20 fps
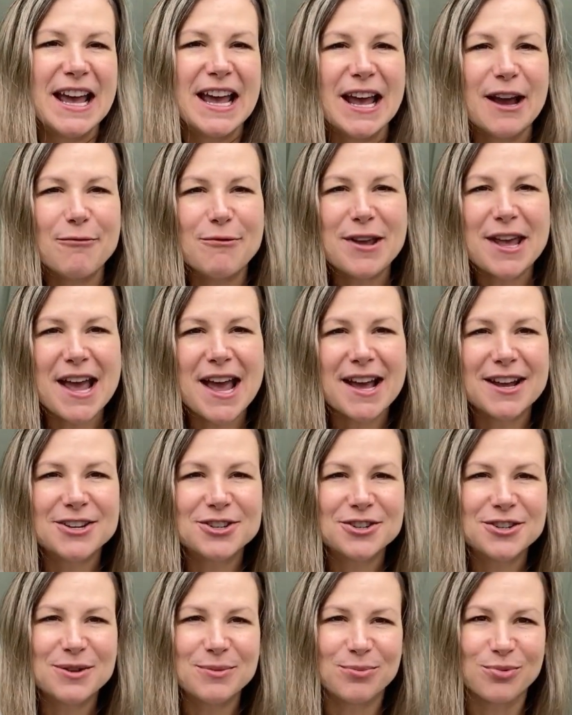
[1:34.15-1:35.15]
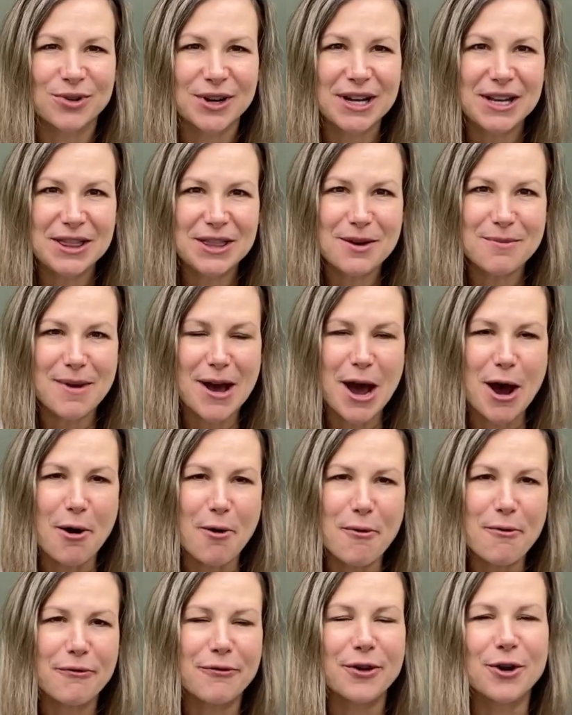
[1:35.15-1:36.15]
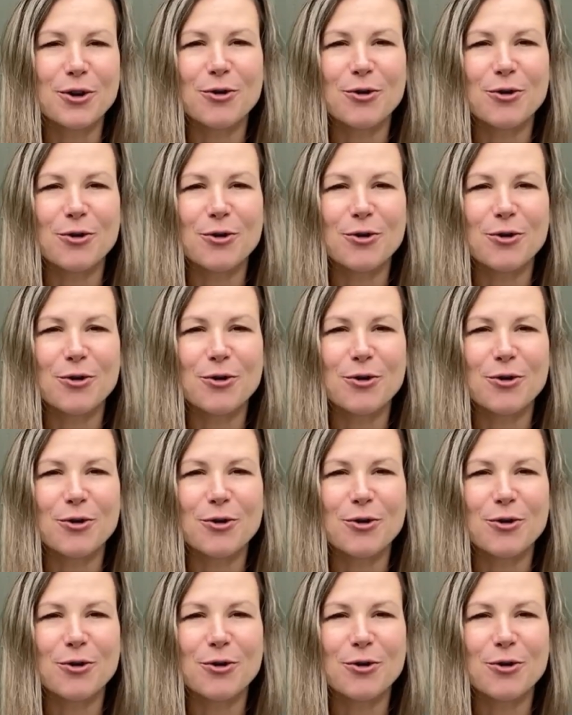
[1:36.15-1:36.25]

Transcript: and we actually breed them out for